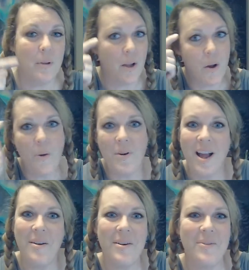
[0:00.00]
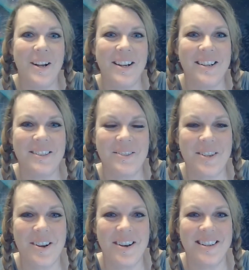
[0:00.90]
Like, oh, now I know why I got those
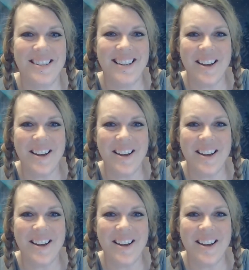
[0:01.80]
cards.